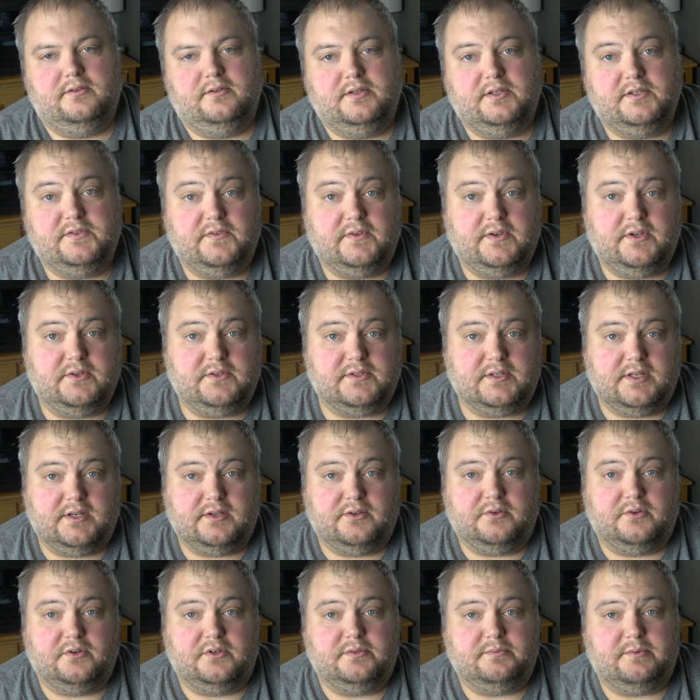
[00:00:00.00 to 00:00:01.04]
This video is not
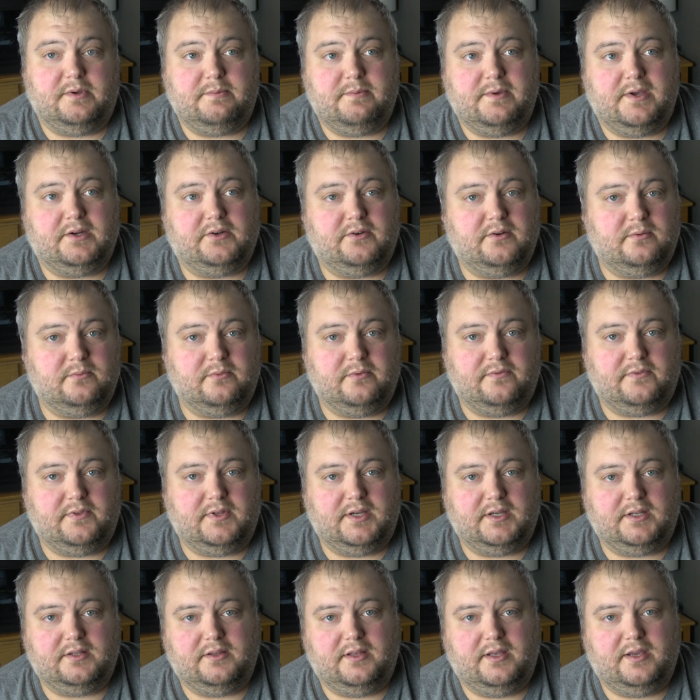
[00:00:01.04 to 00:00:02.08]
endorsed by Macrium
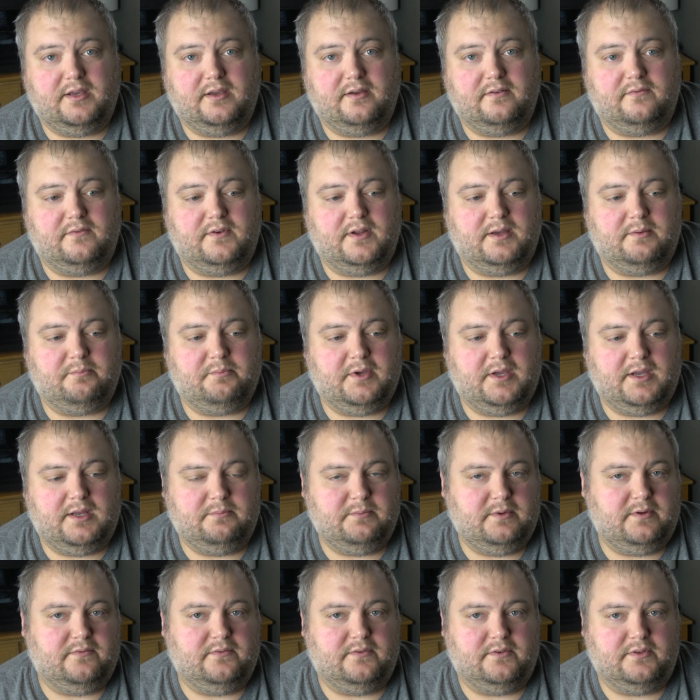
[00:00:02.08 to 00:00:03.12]
Reflect. They have not
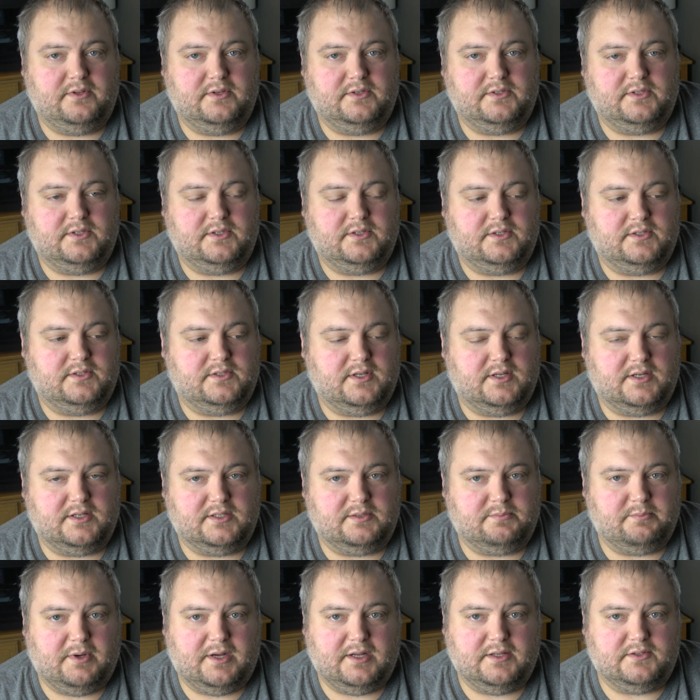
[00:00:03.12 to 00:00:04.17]
paid me for this. This is not a
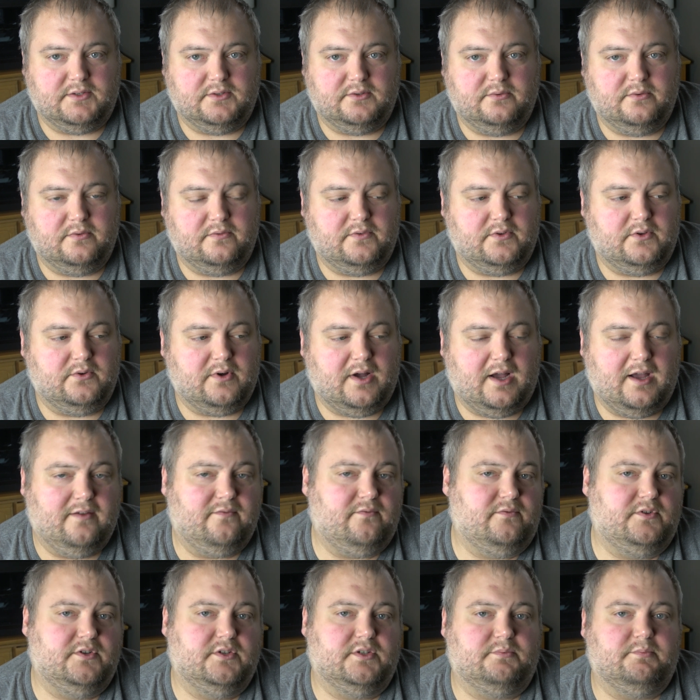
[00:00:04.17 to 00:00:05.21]
sponsored review.
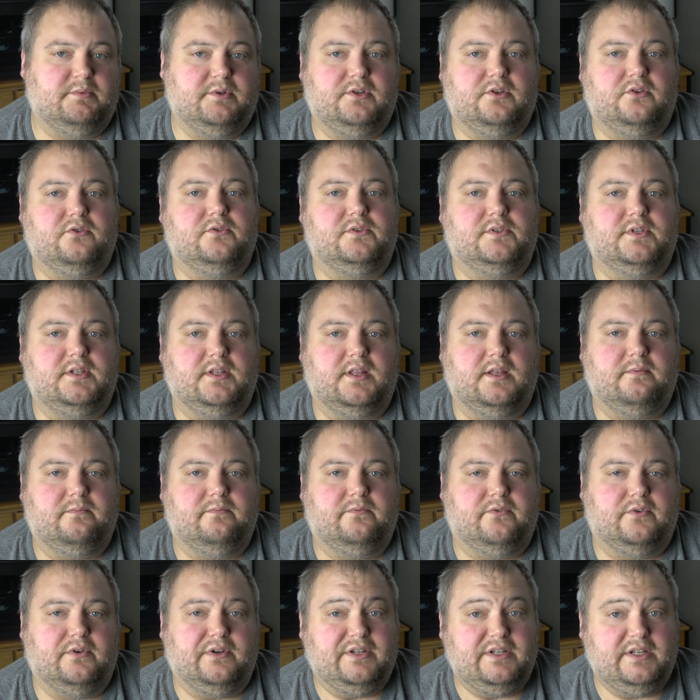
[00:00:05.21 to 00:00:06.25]
I've just been using them
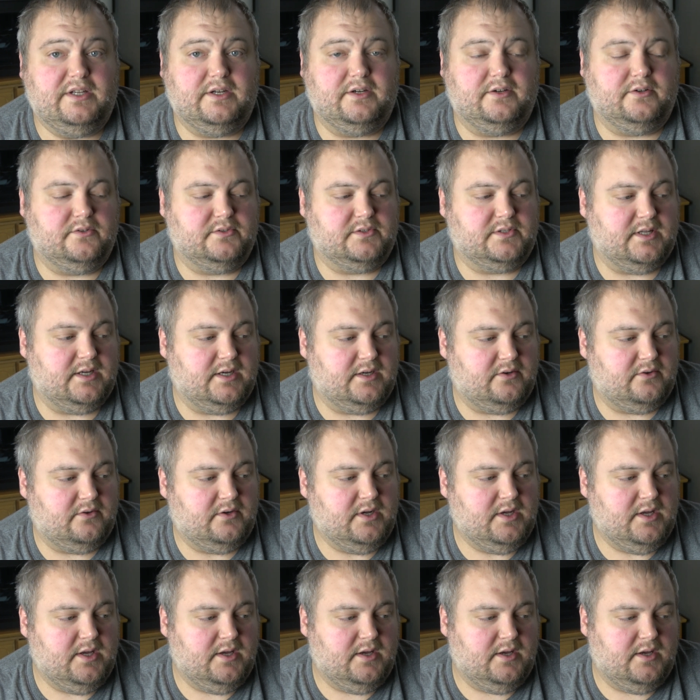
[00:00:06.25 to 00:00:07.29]
for years
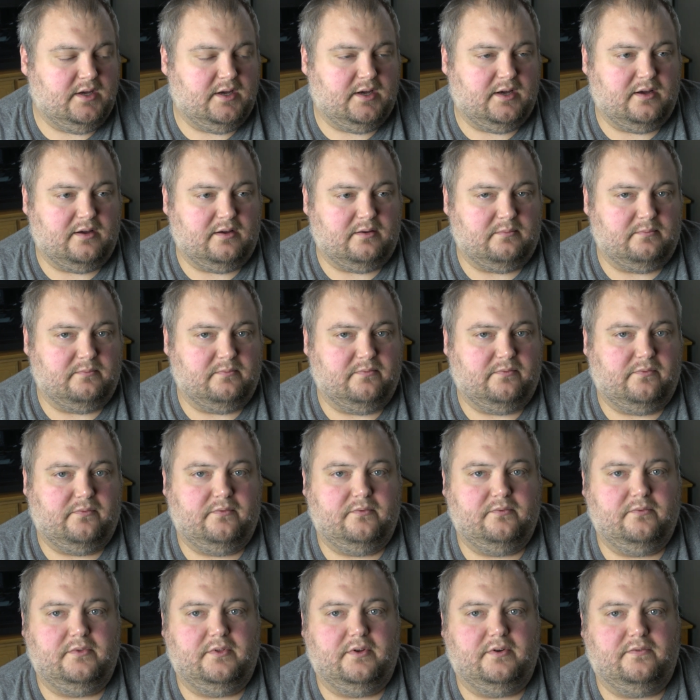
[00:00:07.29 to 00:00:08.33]
now.
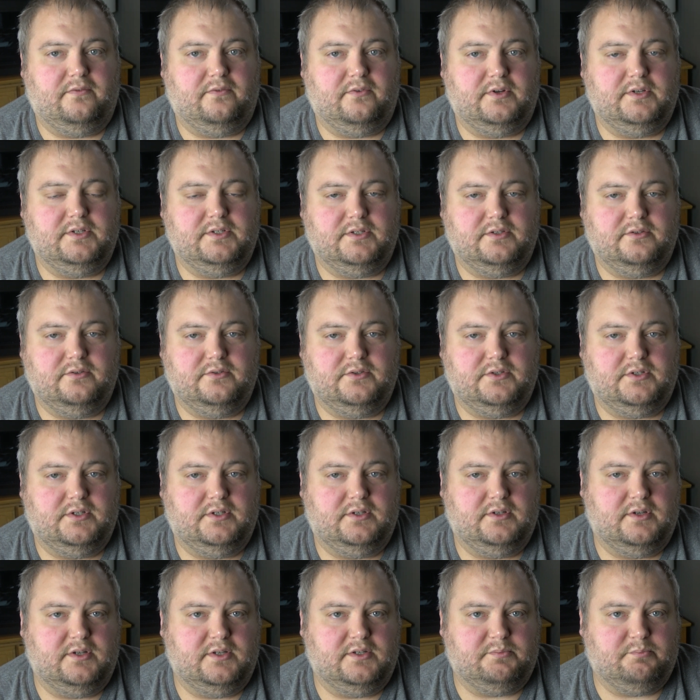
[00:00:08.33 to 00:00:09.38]
Their free
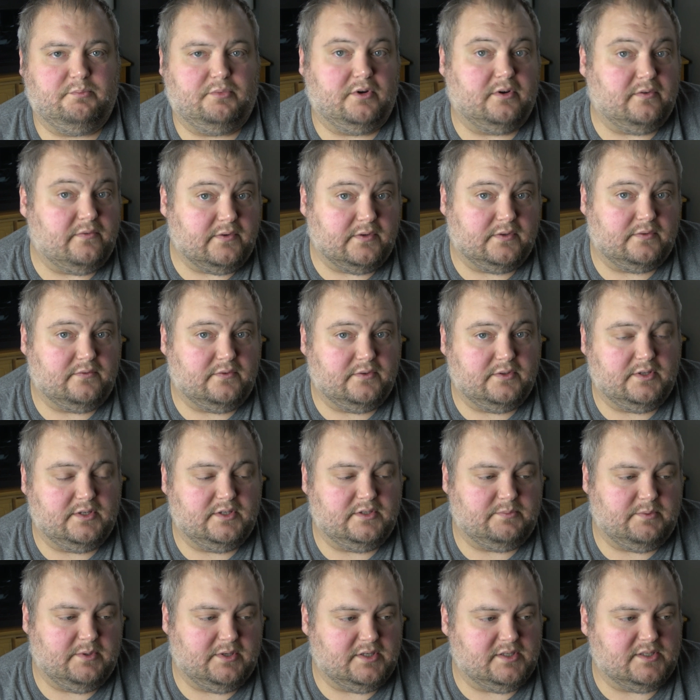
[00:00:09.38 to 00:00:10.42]
solution is perfect for
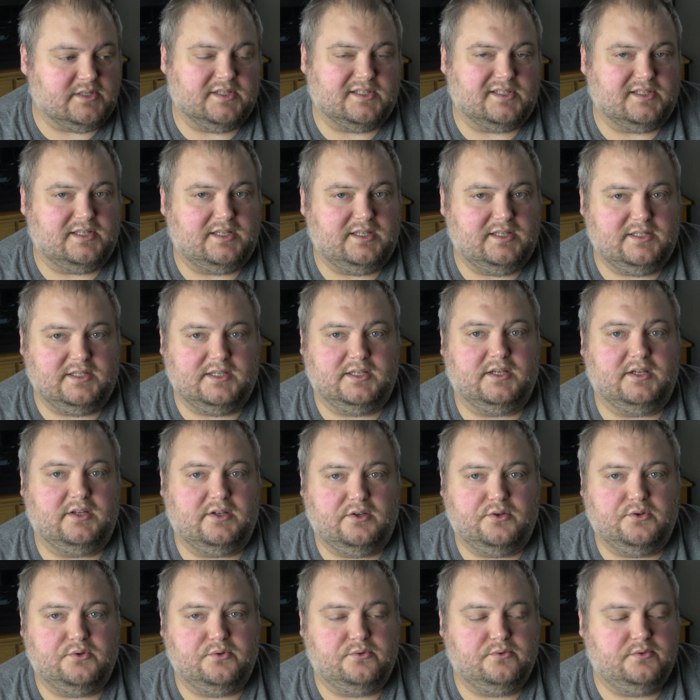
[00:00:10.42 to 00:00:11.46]
this because it's easy to
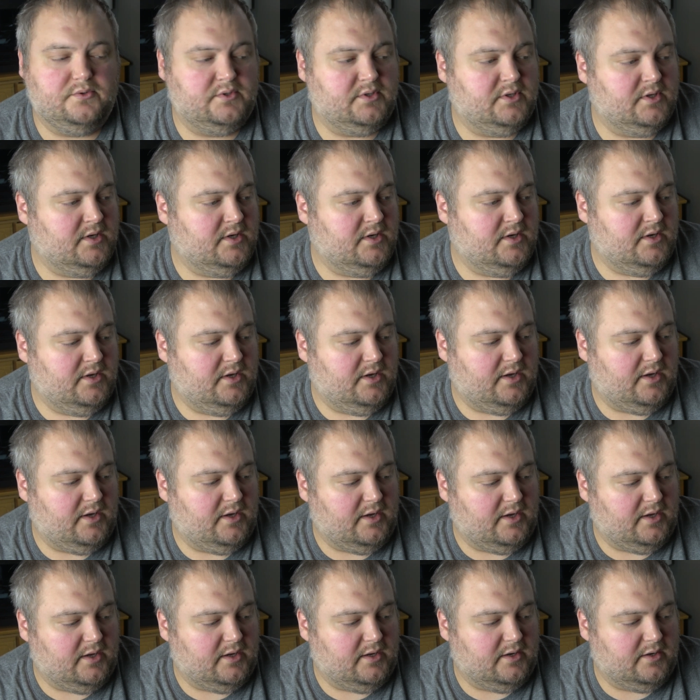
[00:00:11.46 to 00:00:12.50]
use,
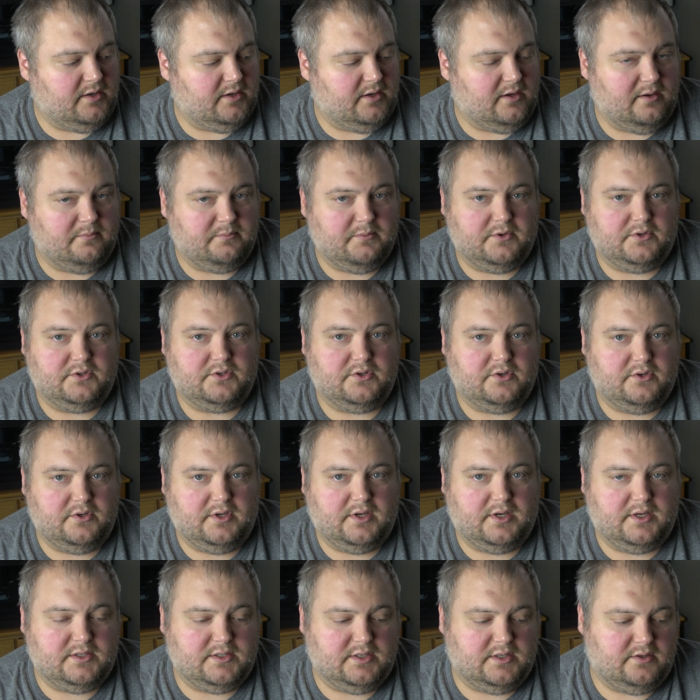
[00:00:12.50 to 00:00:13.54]
and I'm going to show you
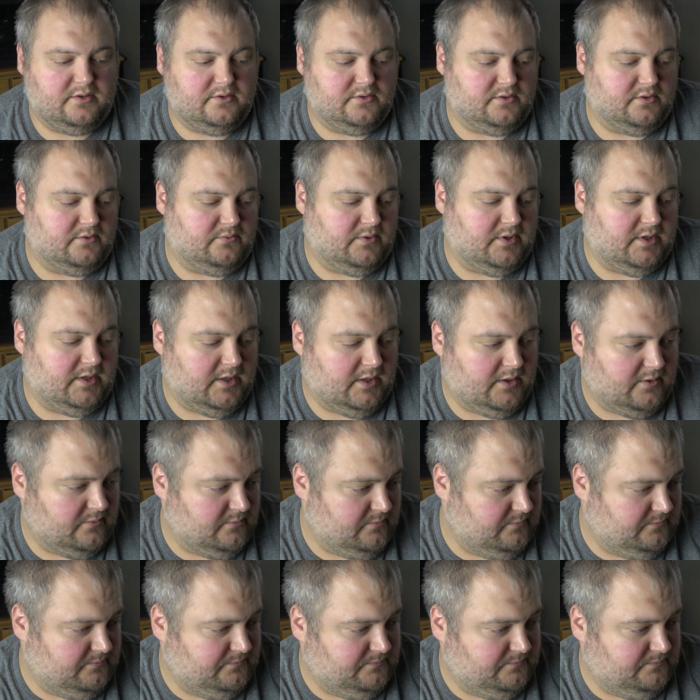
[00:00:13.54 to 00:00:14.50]
guys how to use it right now.